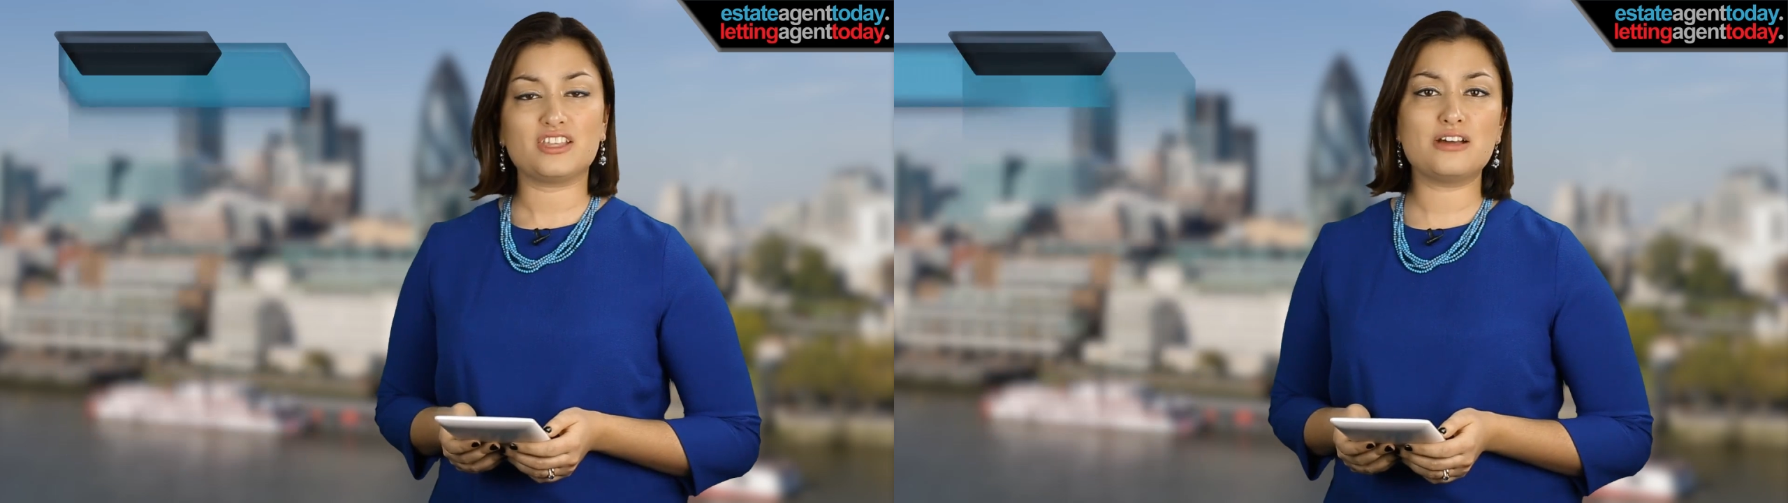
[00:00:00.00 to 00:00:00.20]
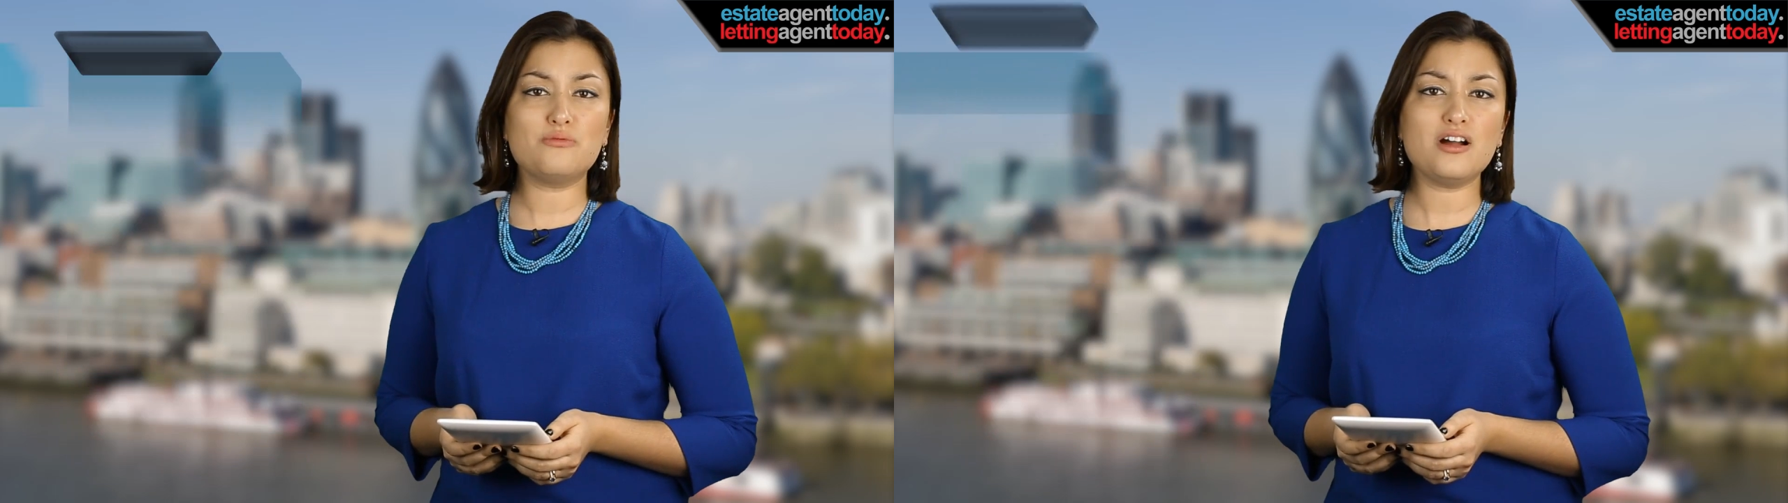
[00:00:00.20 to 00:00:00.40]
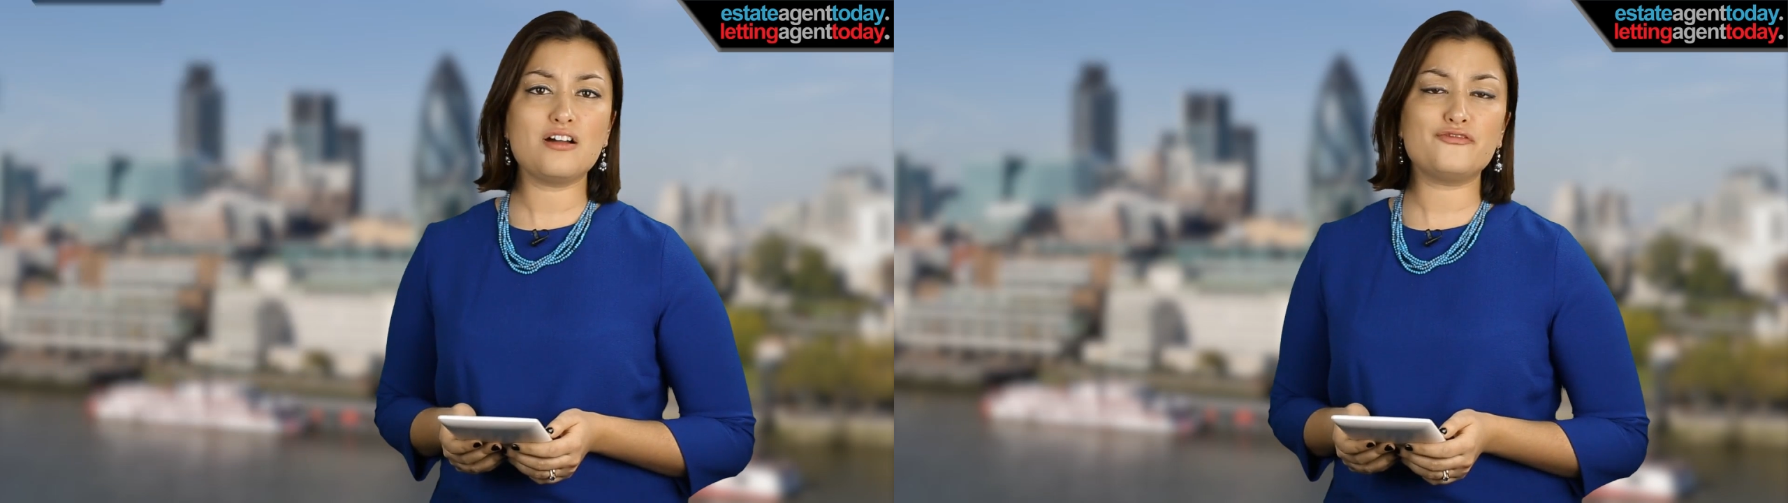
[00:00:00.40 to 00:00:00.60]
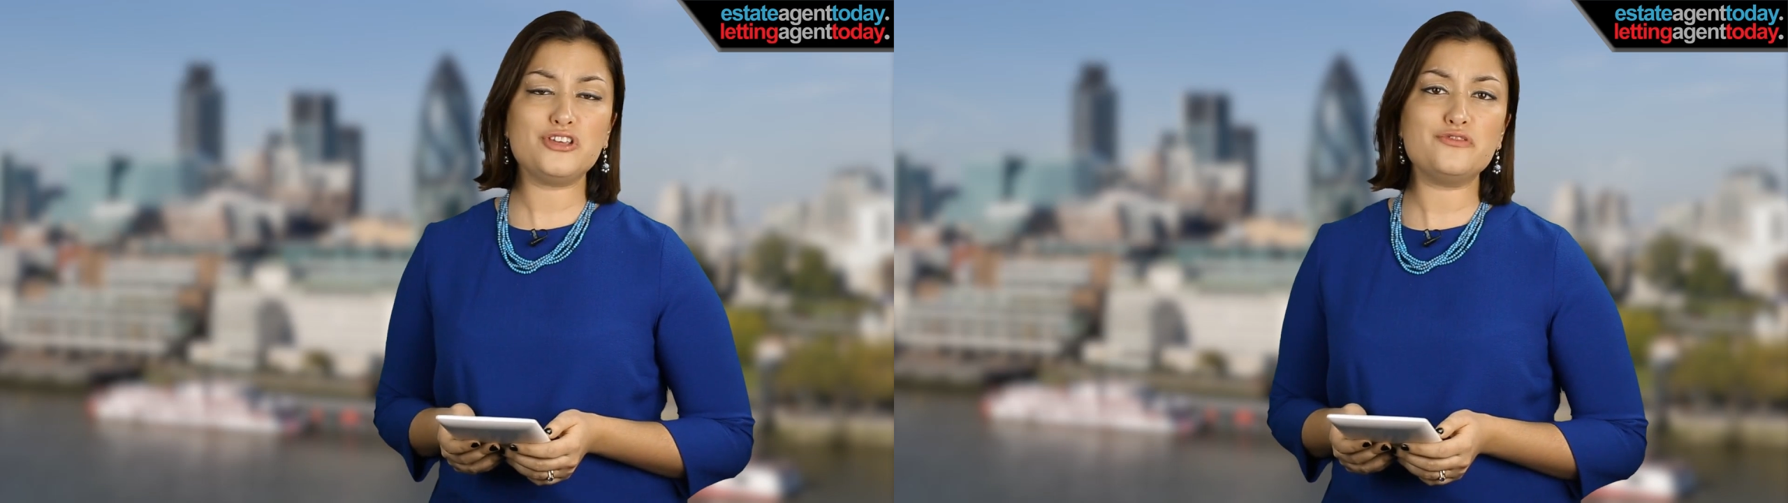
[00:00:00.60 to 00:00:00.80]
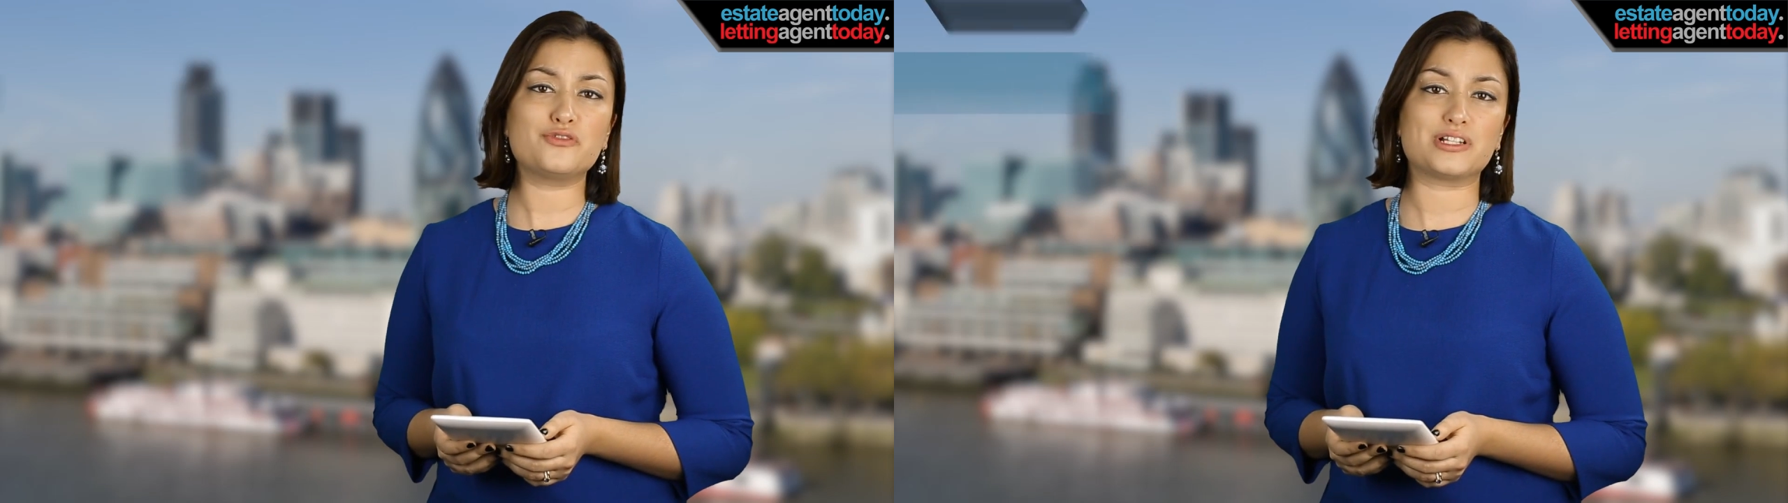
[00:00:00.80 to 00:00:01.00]
There were a
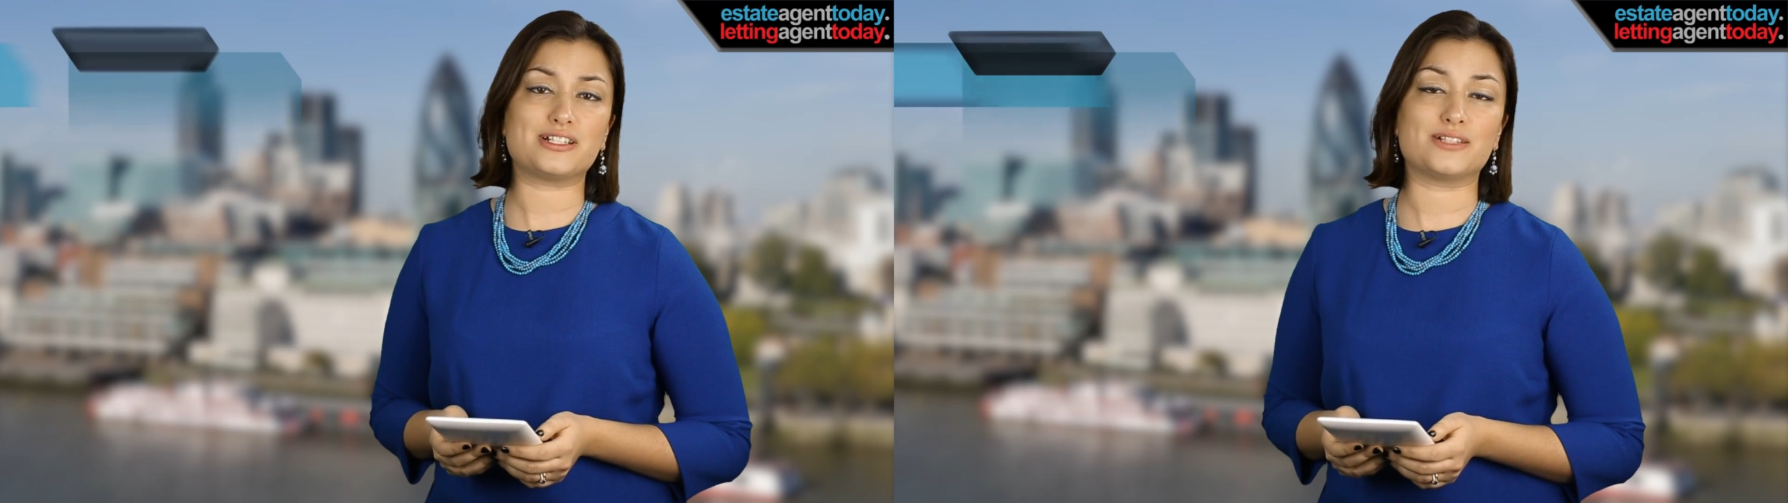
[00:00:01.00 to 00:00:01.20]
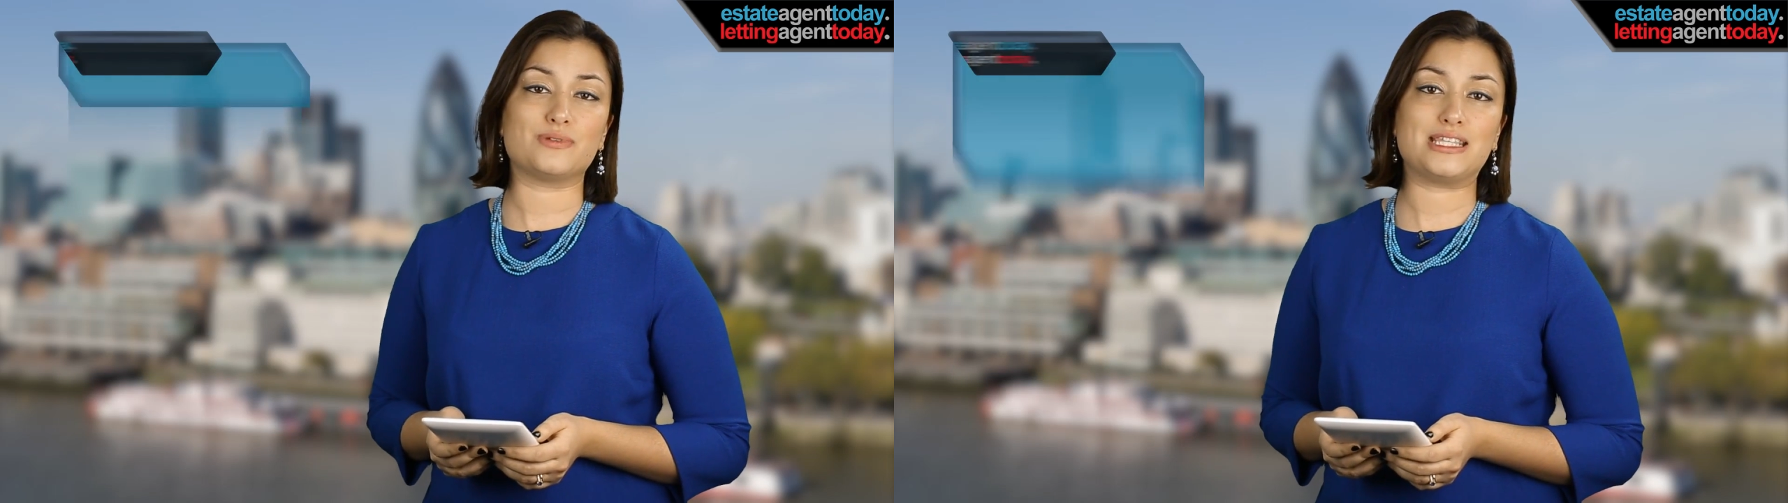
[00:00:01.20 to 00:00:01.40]
few voices